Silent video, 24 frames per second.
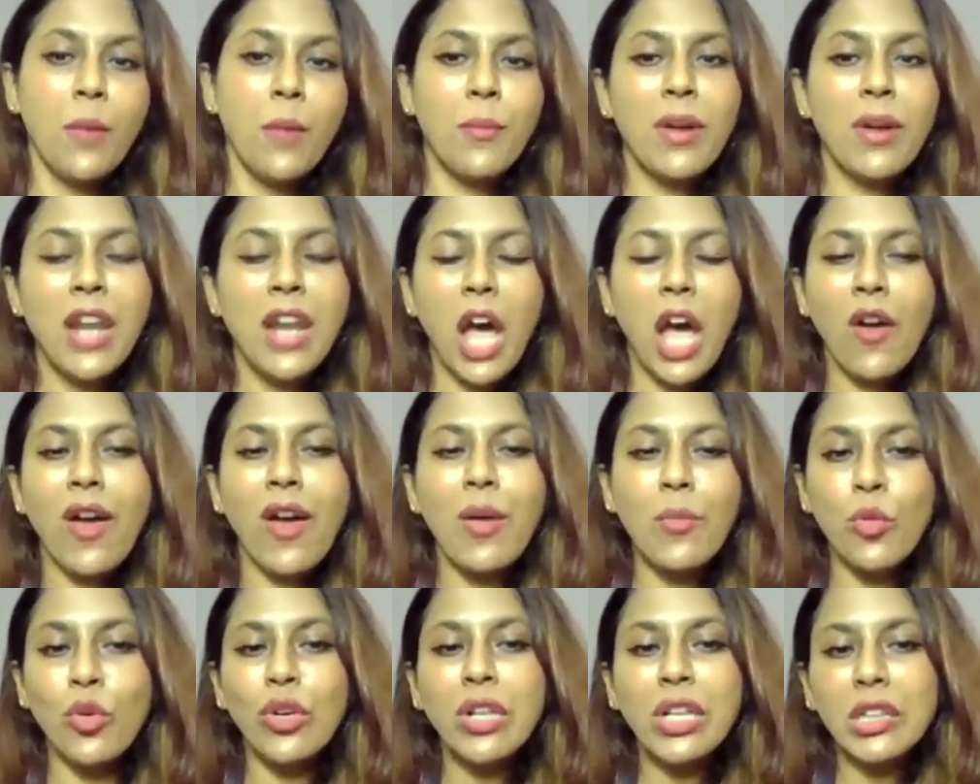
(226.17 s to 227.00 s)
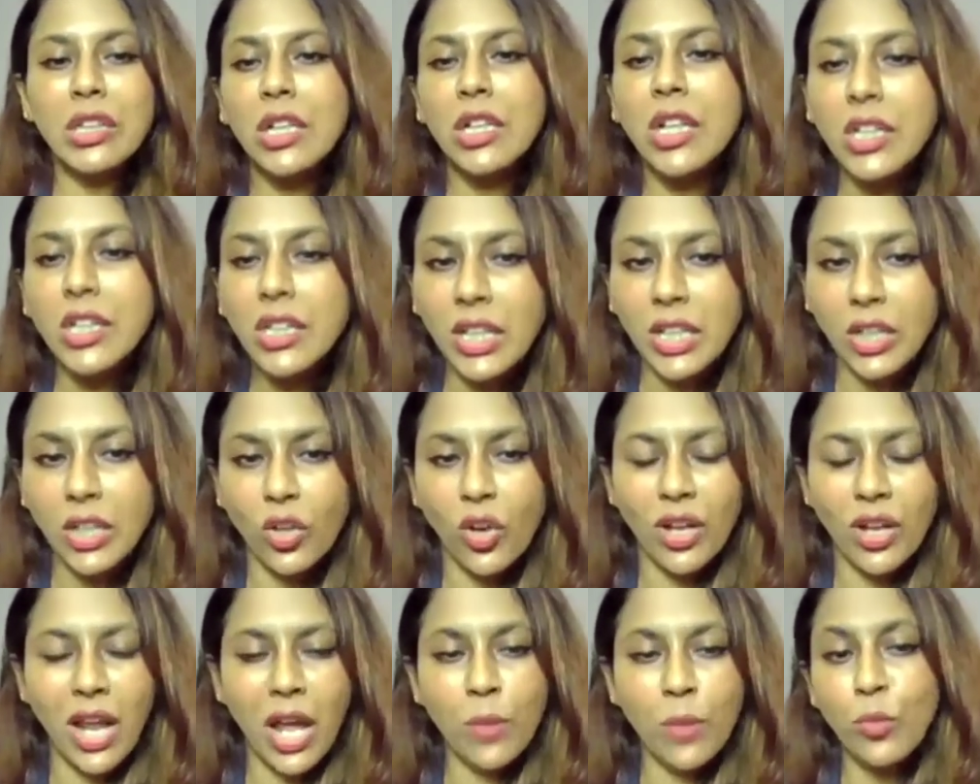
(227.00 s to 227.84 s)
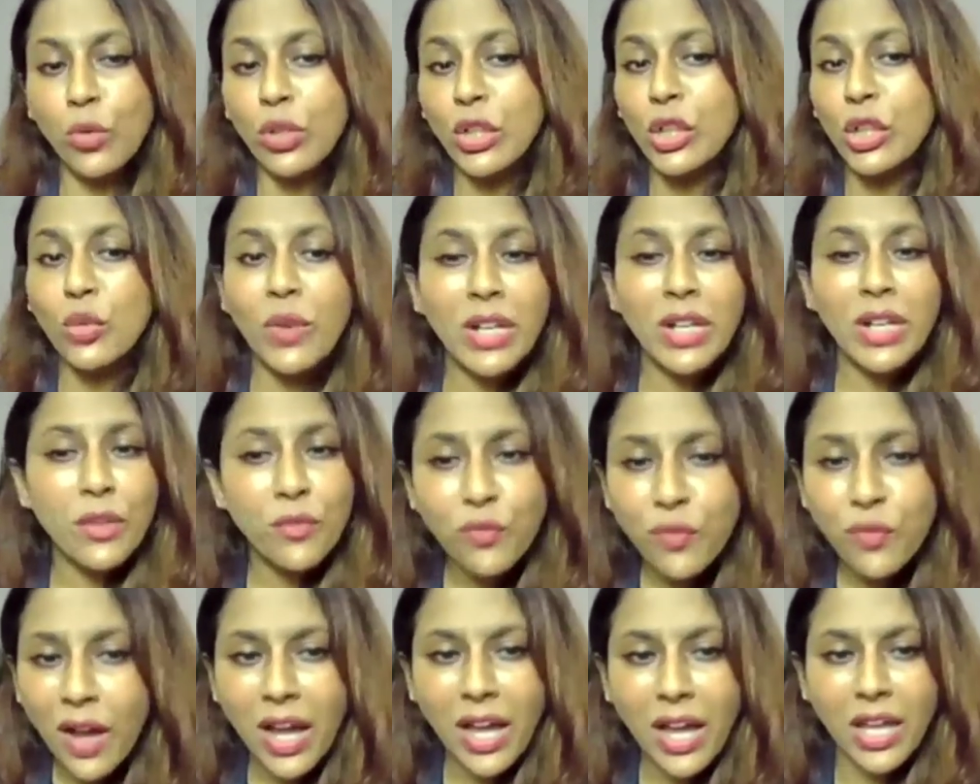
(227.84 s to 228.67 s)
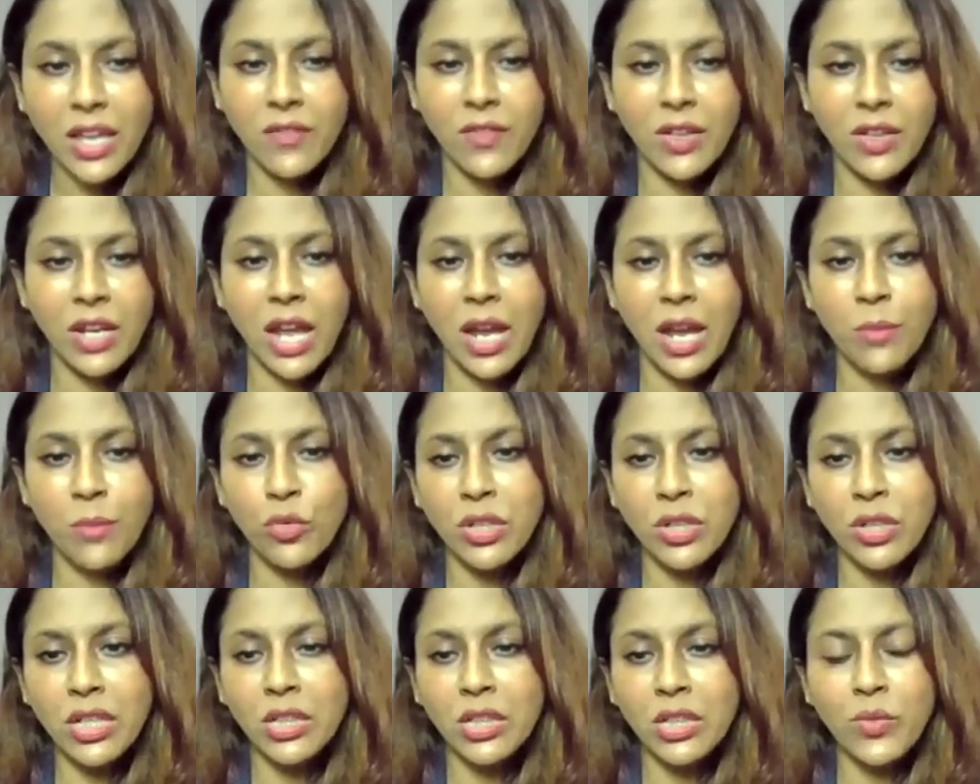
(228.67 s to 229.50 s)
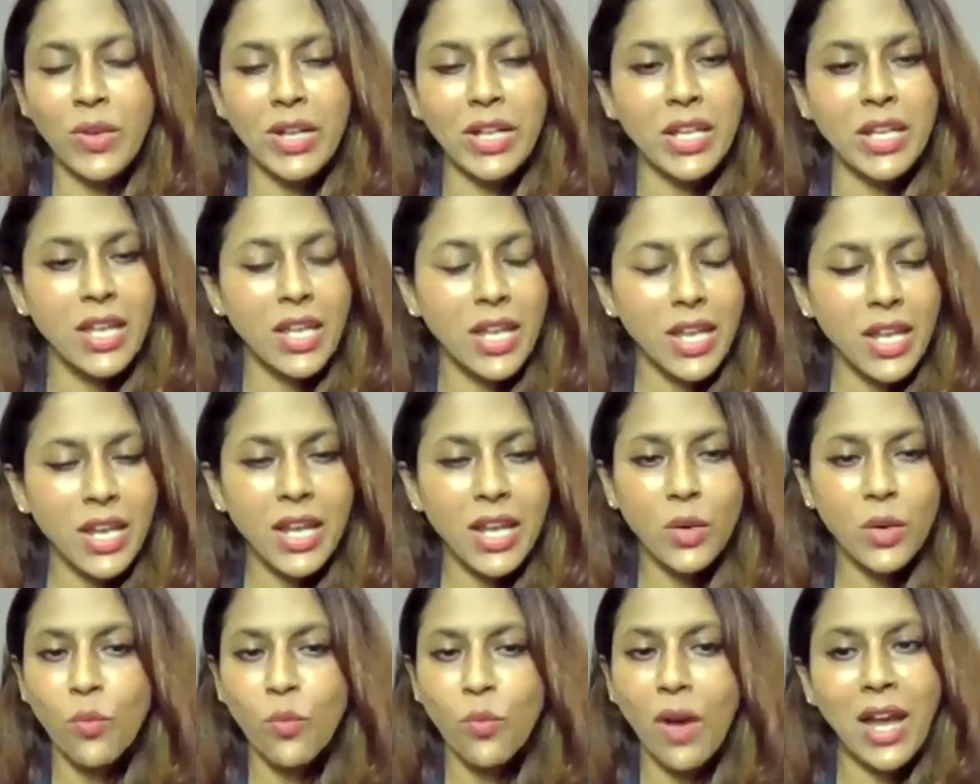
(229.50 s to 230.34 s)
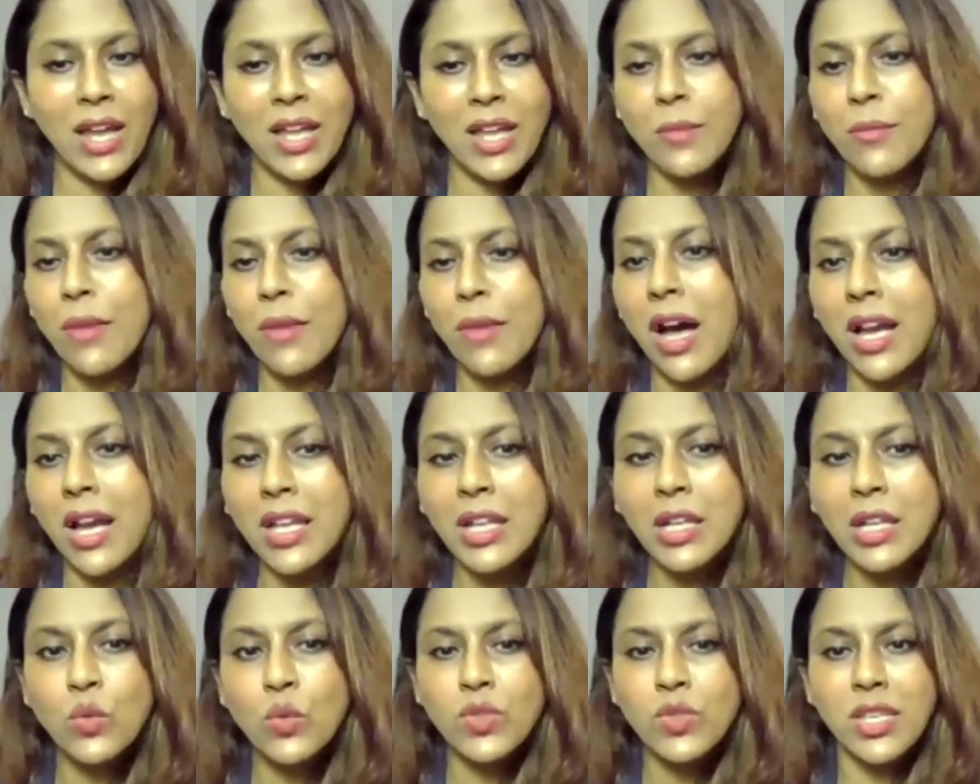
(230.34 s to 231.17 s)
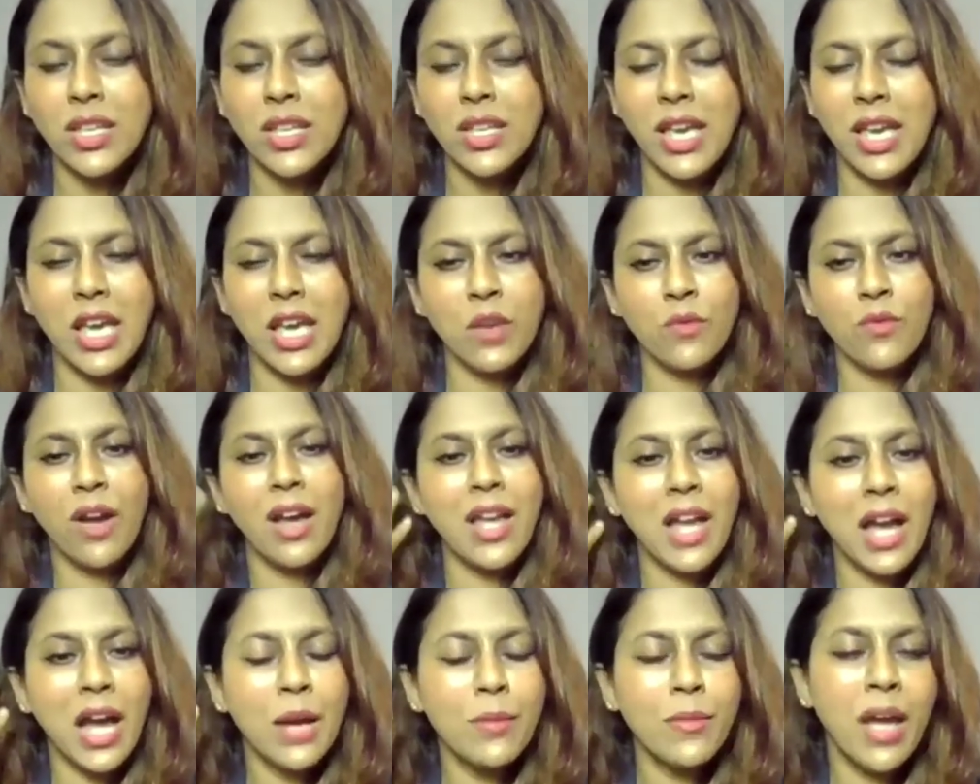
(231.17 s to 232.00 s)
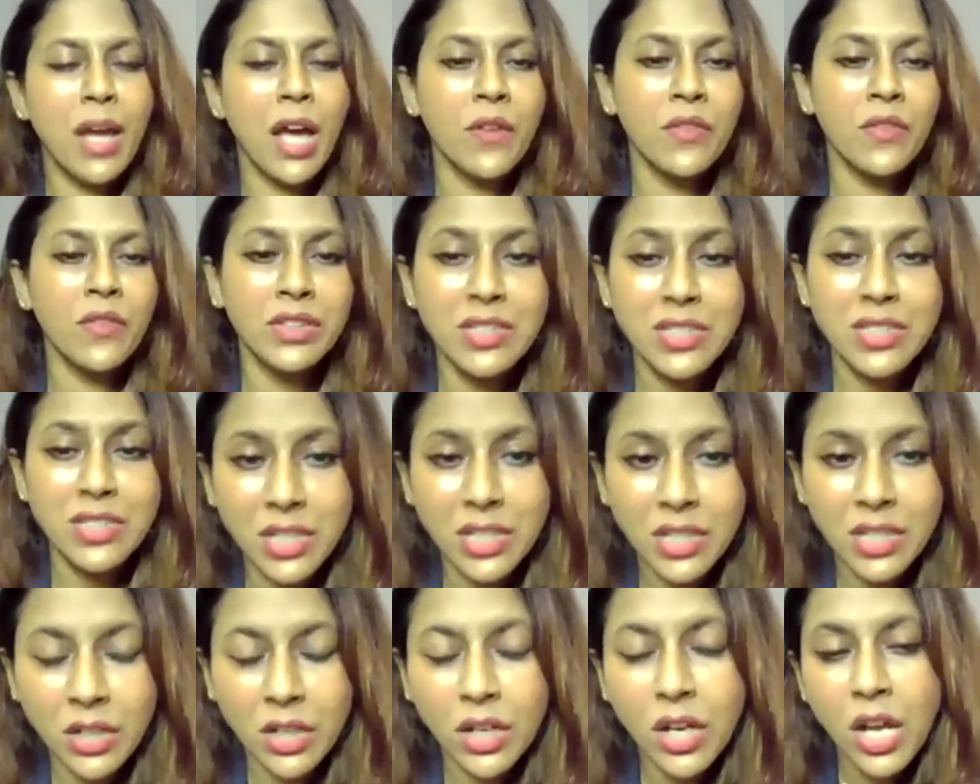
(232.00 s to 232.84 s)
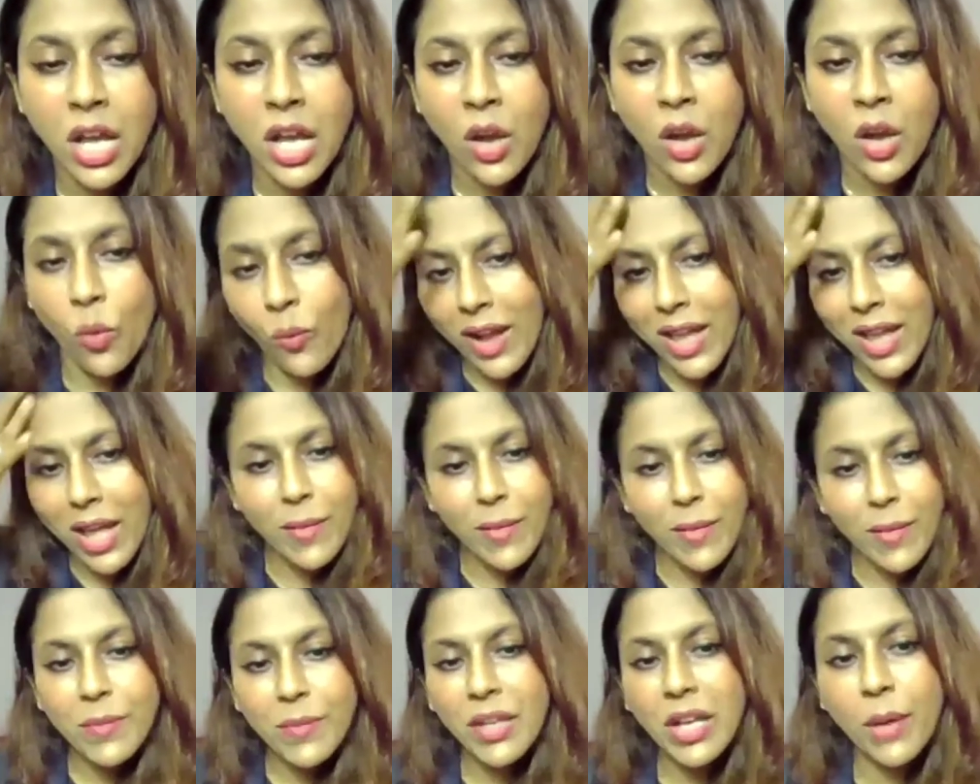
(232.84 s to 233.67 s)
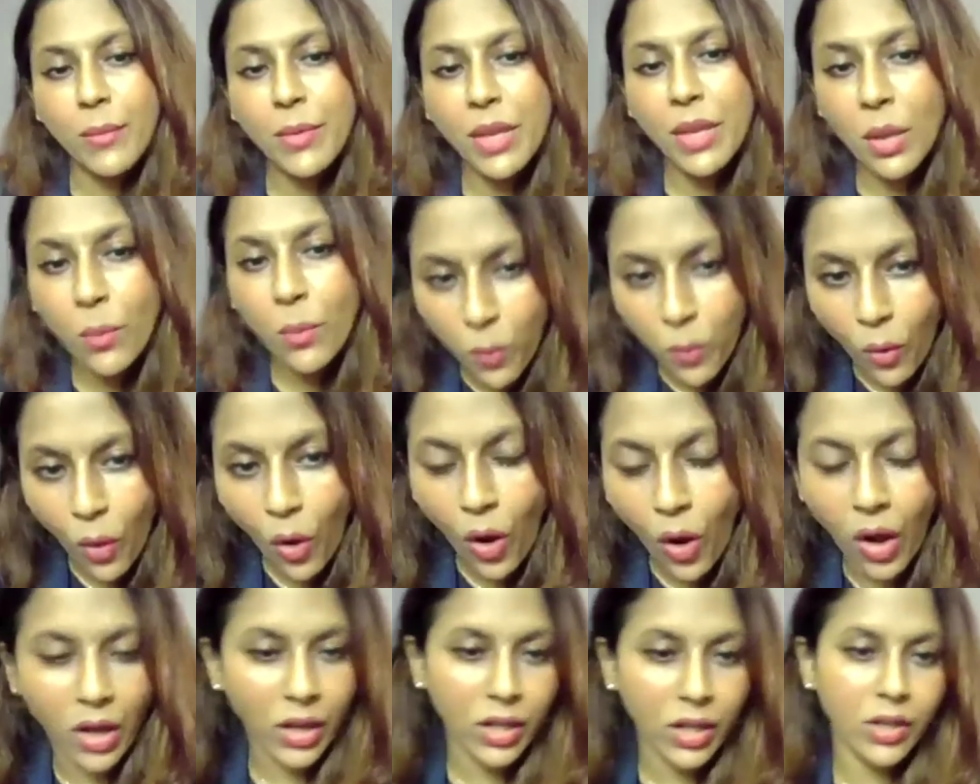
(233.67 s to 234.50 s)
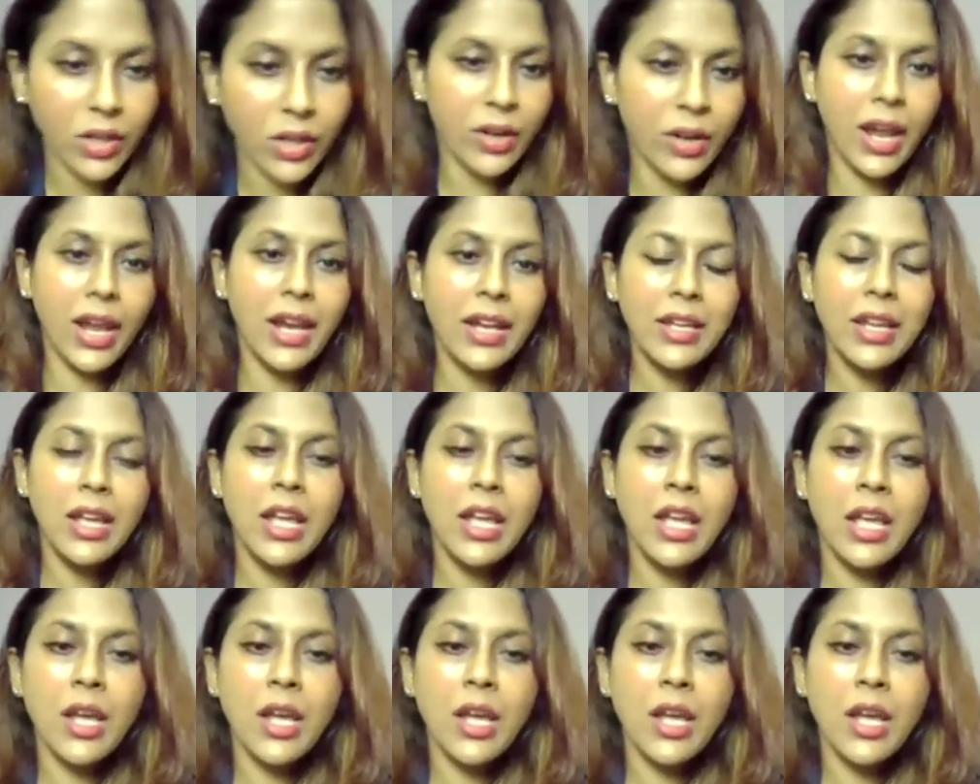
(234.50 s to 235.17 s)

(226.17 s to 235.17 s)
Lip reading: But now I'm only 30, or I'm only 25, and I'm only 28. Why am I losing hair? Why I'm having this thinner? Why am I becoming bald? Right?